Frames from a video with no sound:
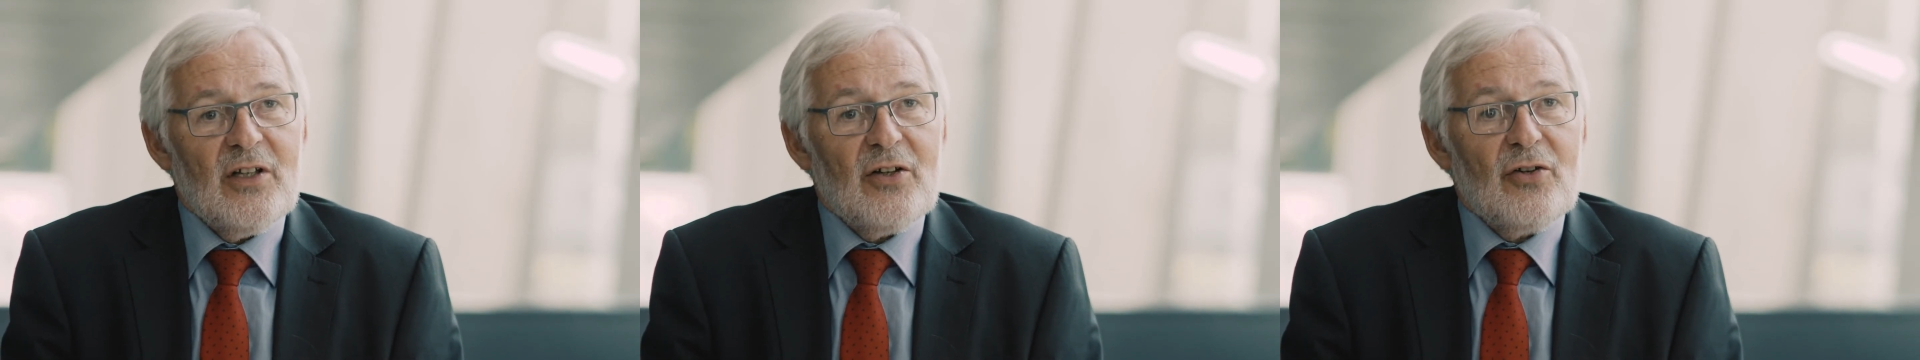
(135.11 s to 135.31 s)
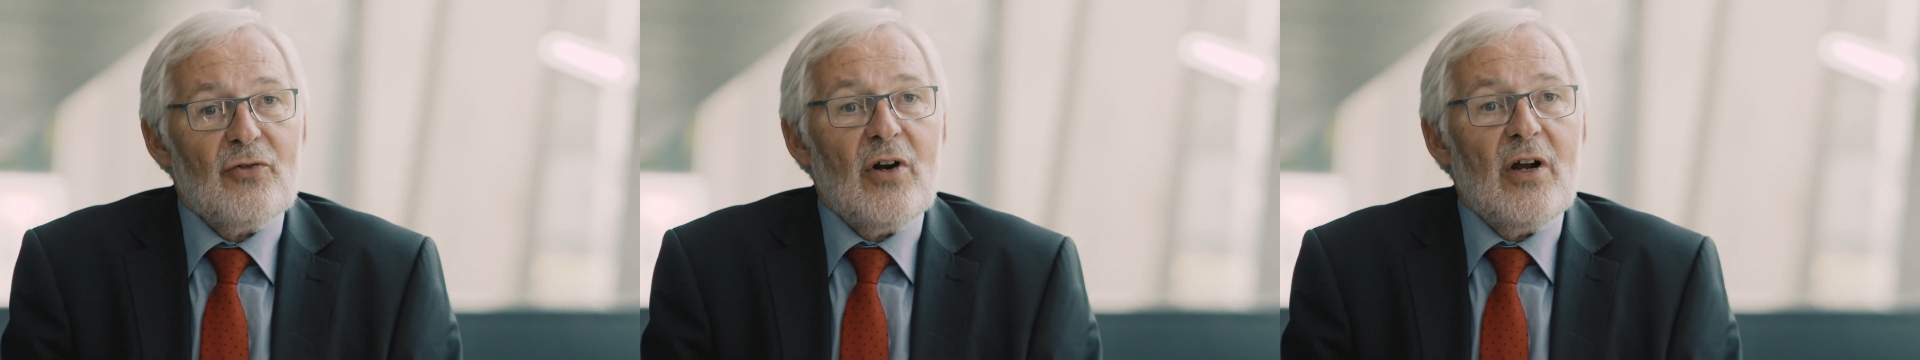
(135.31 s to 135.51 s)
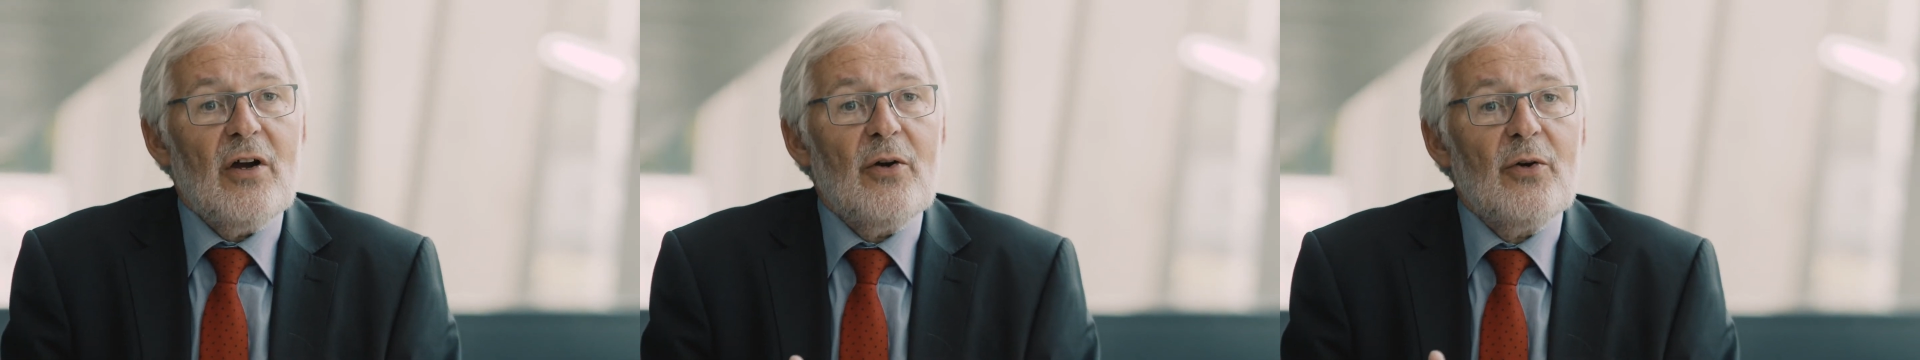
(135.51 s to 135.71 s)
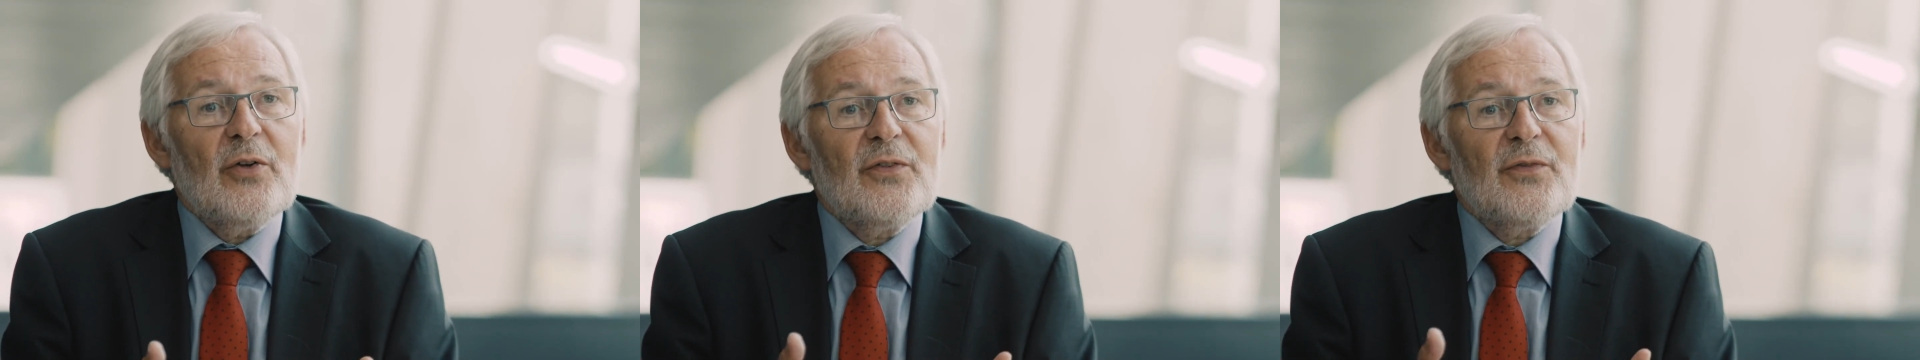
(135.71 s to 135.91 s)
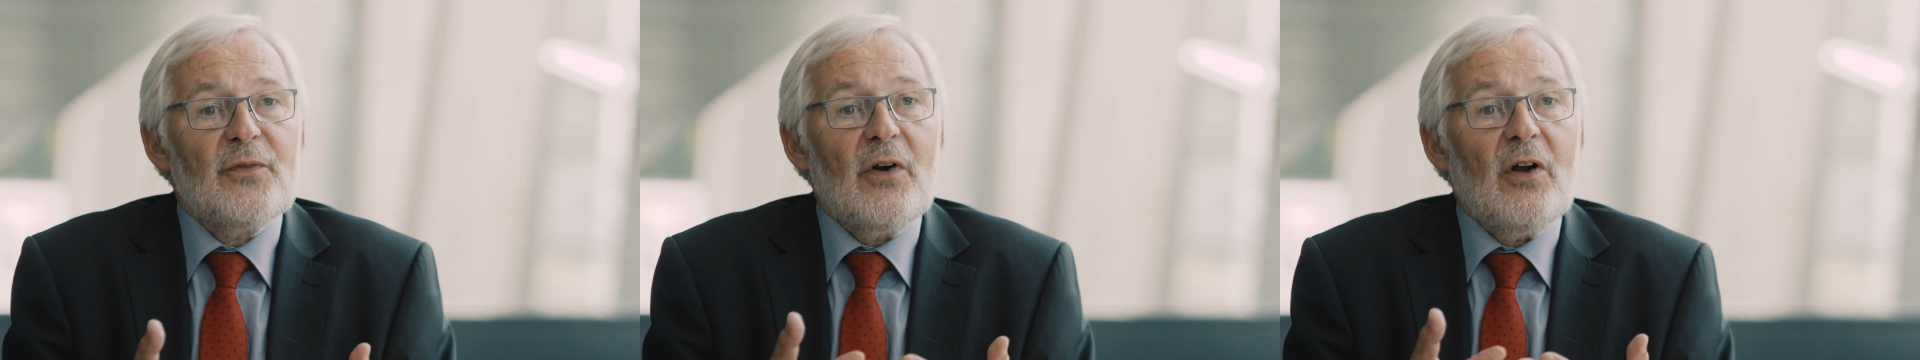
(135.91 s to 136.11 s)
that
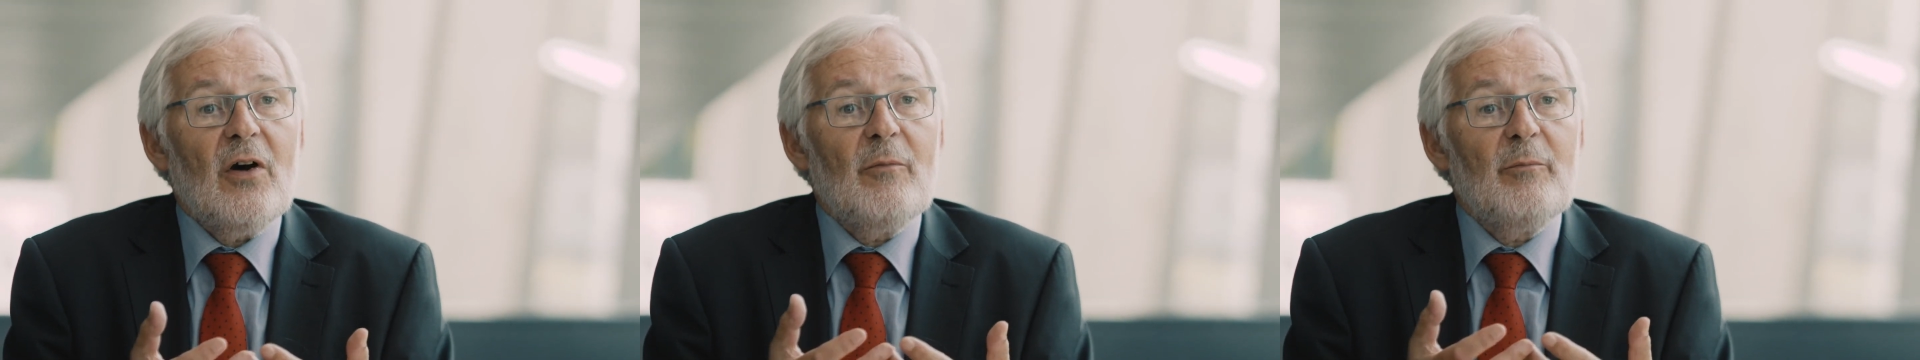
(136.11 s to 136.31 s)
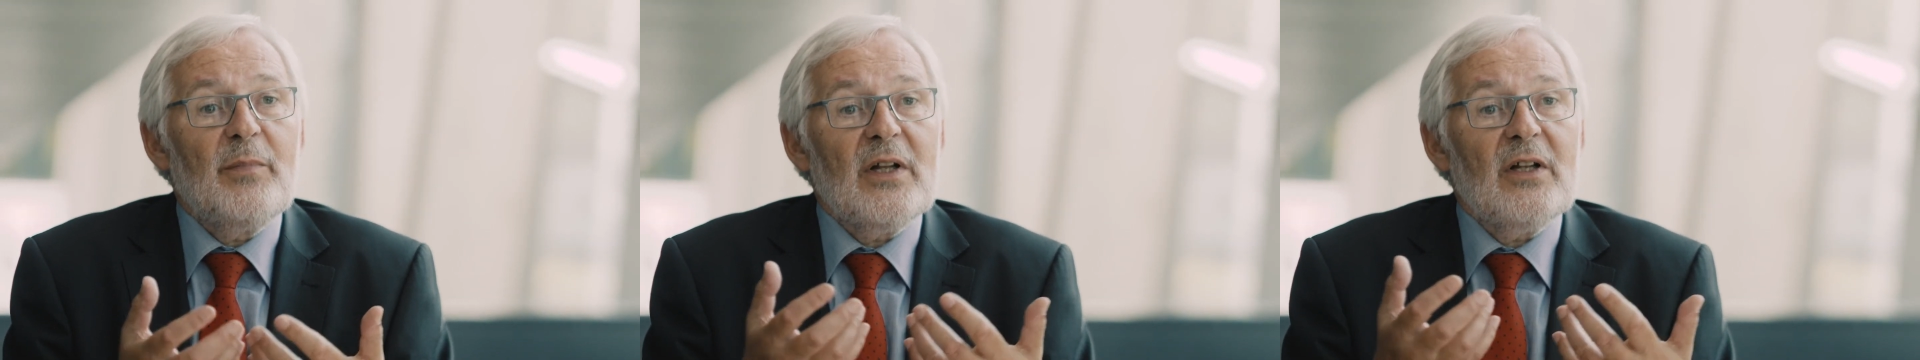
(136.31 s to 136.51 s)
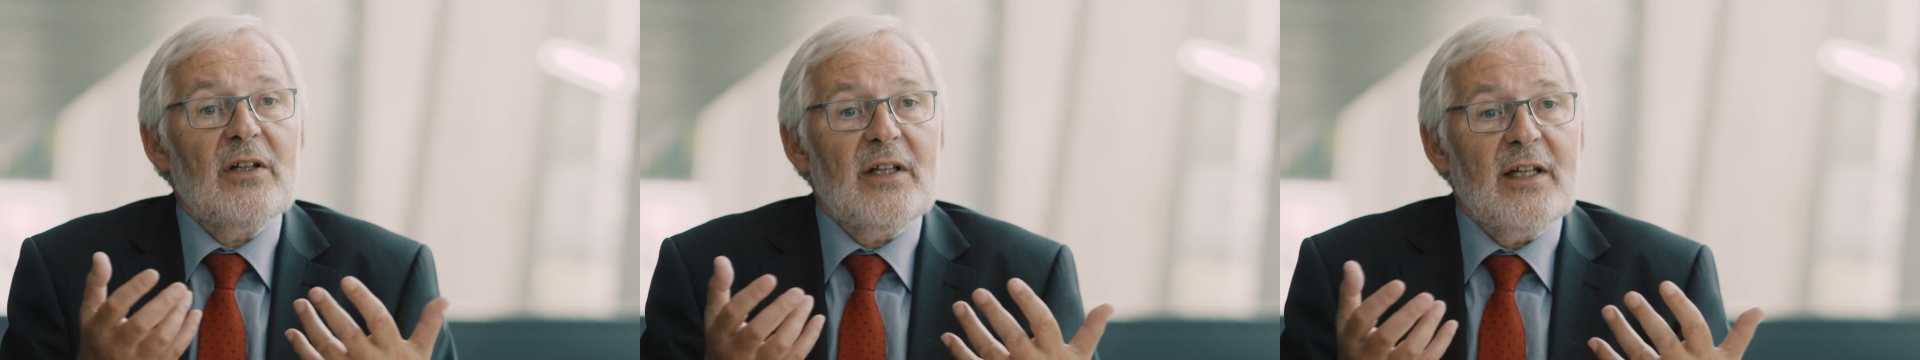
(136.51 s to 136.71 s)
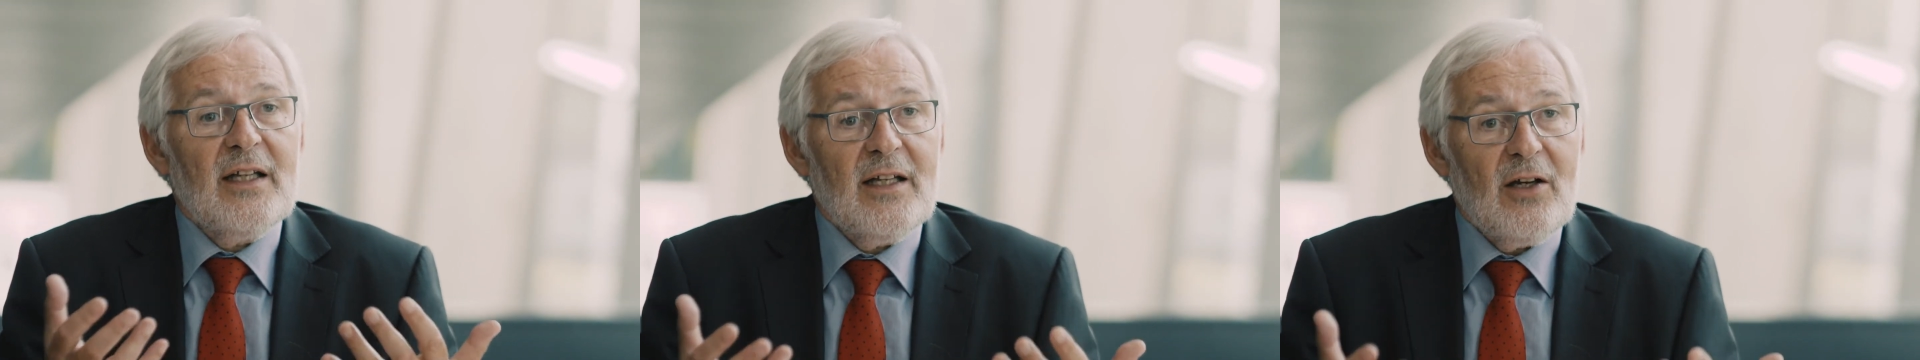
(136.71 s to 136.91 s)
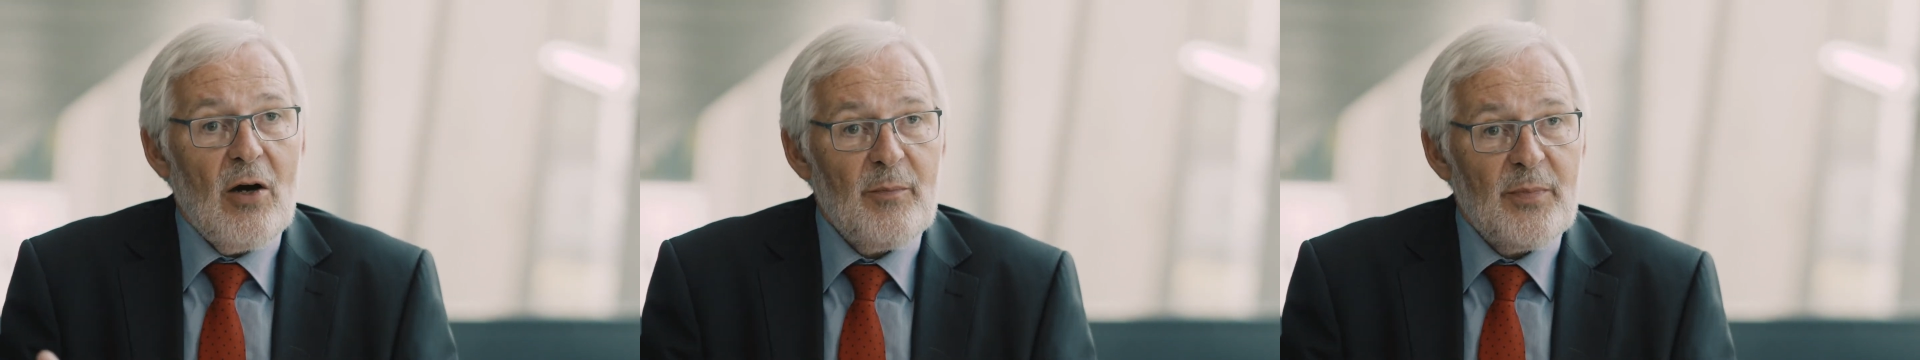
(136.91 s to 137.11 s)
grows from
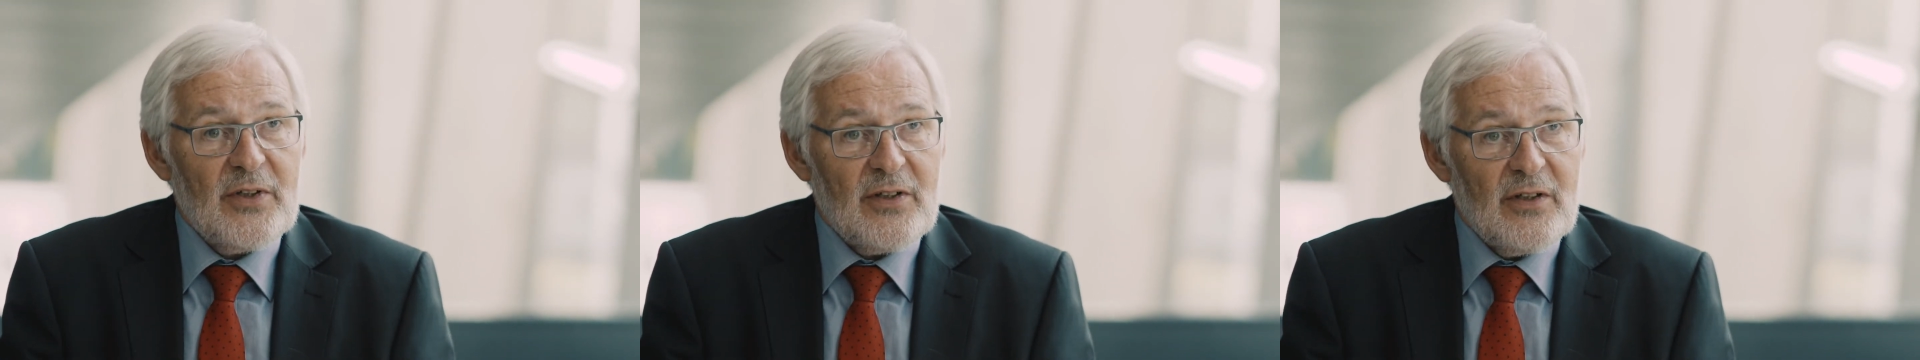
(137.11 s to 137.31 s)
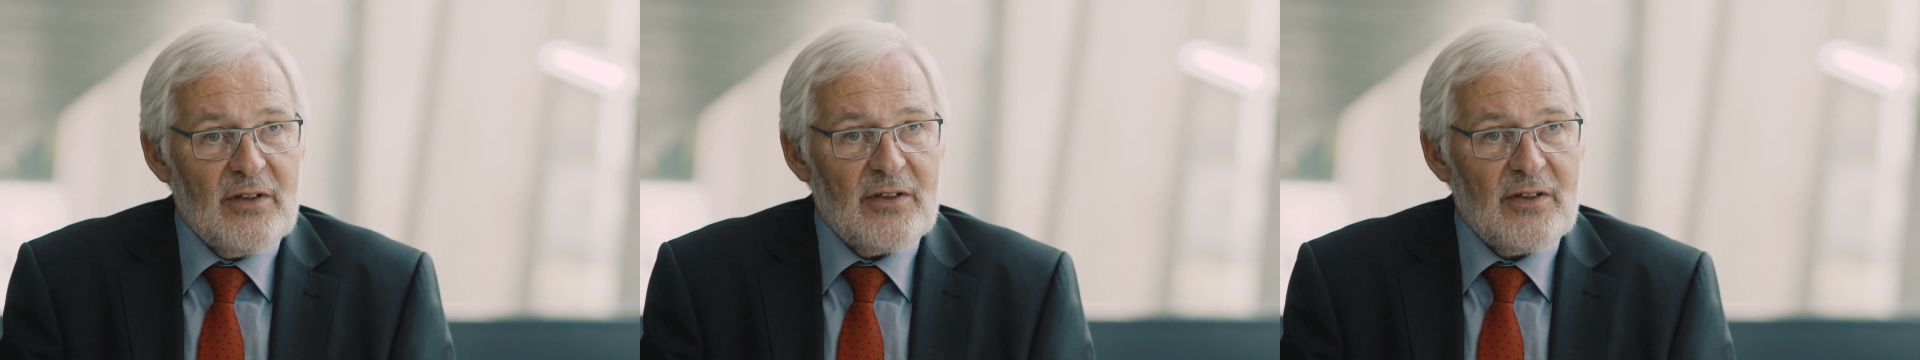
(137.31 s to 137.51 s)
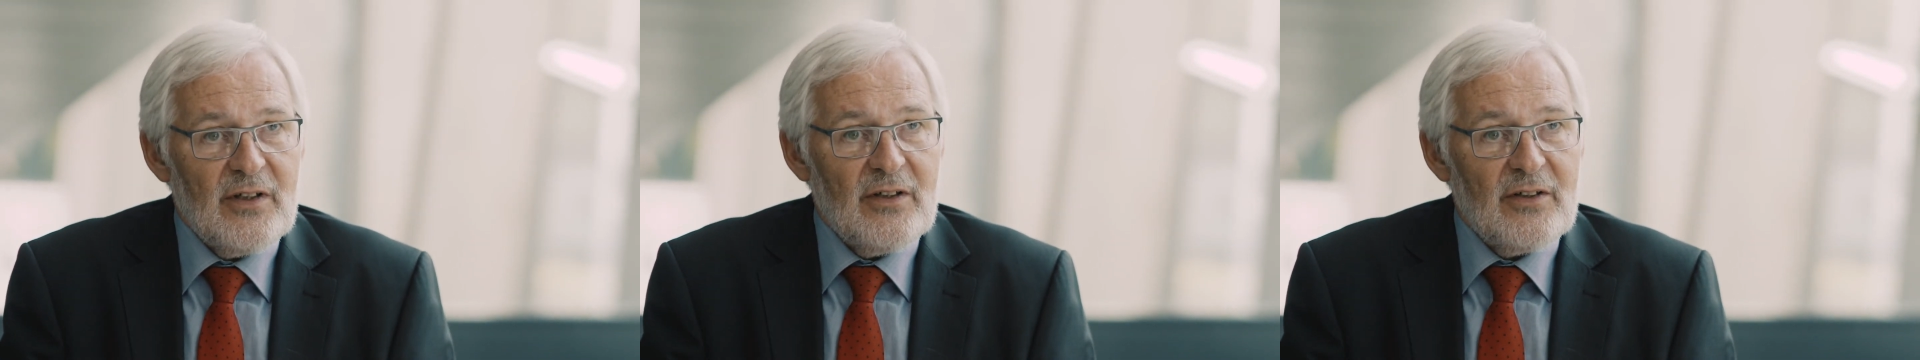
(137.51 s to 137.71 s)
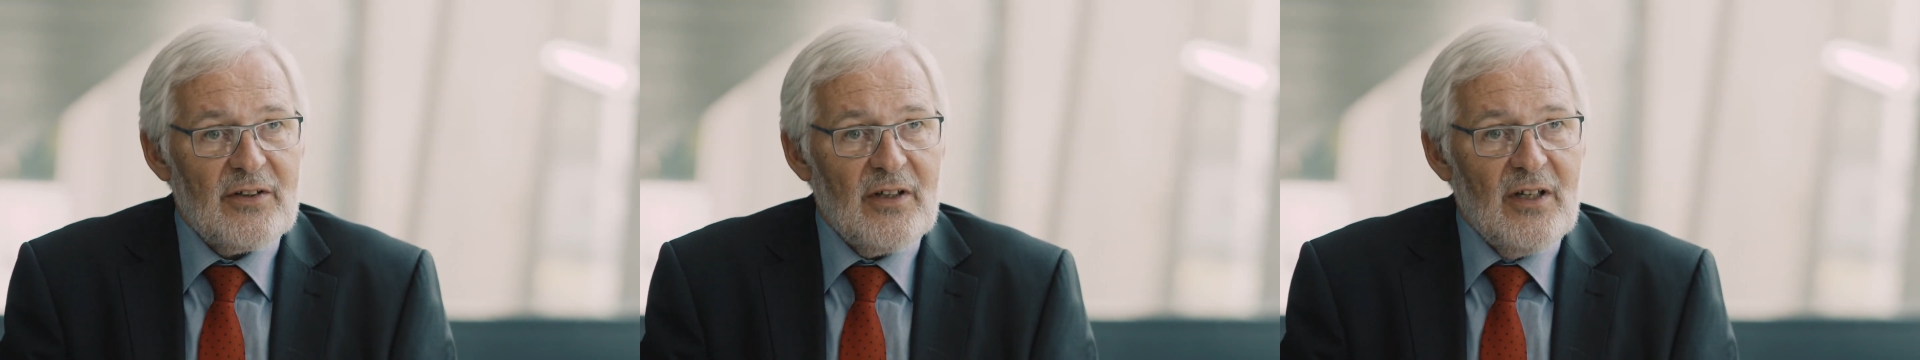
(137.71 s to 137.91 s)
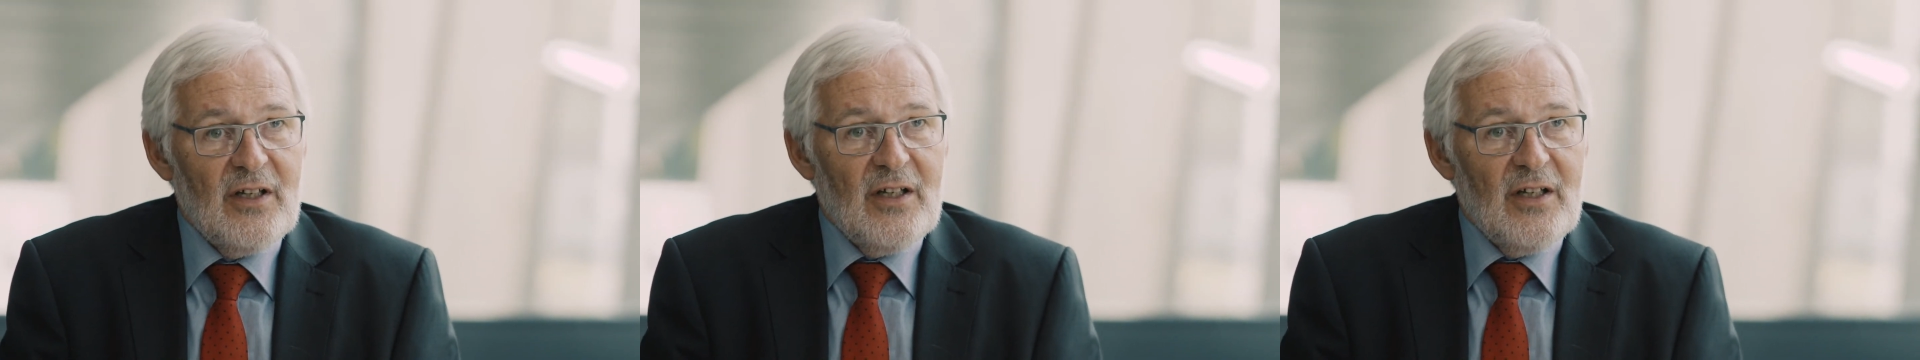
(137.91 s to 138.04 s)
building competences